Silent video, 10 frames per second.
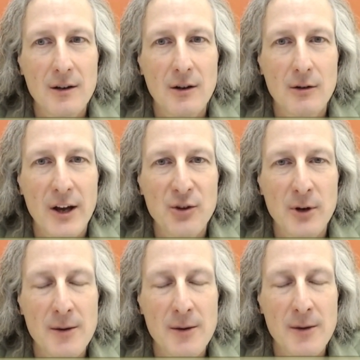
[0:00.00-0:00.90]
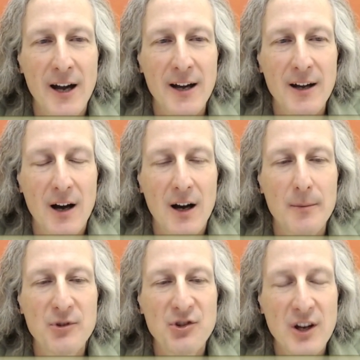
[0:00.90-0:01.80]
you know a Raspberry Pi
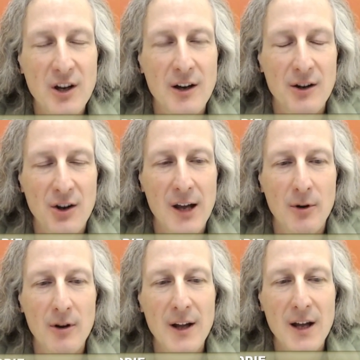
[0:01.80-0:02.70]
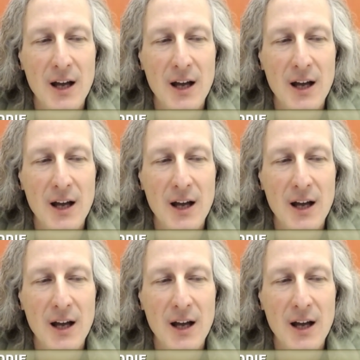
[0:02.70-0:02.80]
um, sitting on a table,